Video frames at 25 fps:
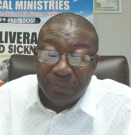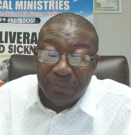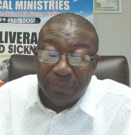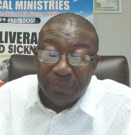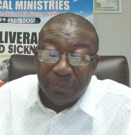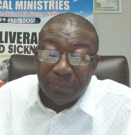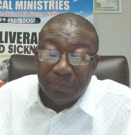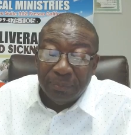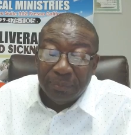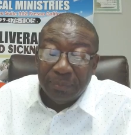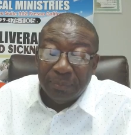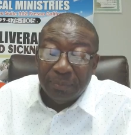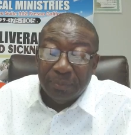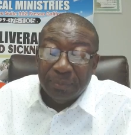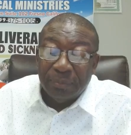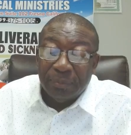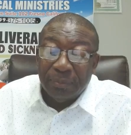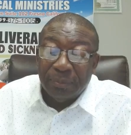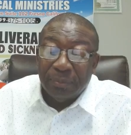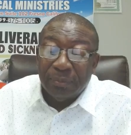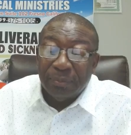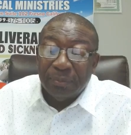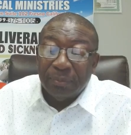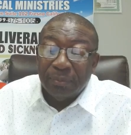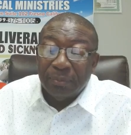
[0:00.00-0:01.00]

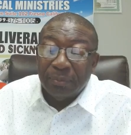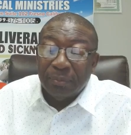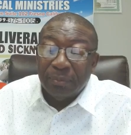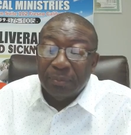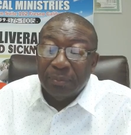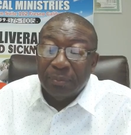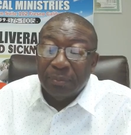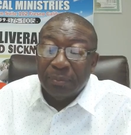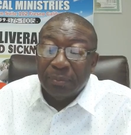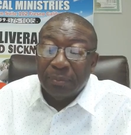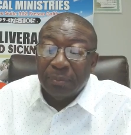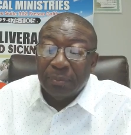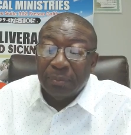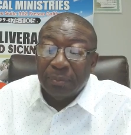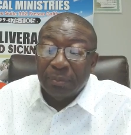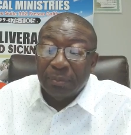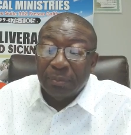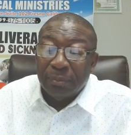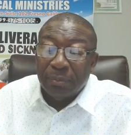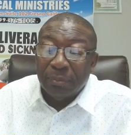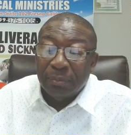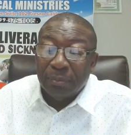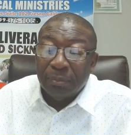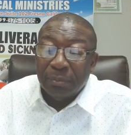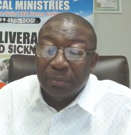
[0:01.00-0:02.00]

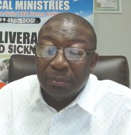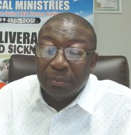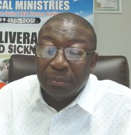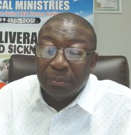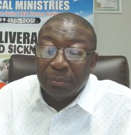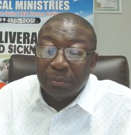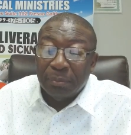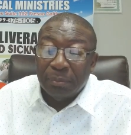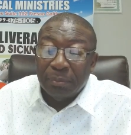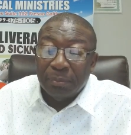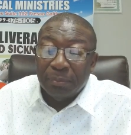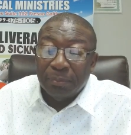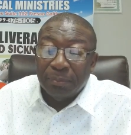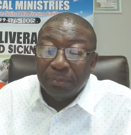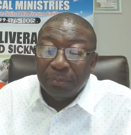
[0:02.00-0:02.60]
Nothing is said.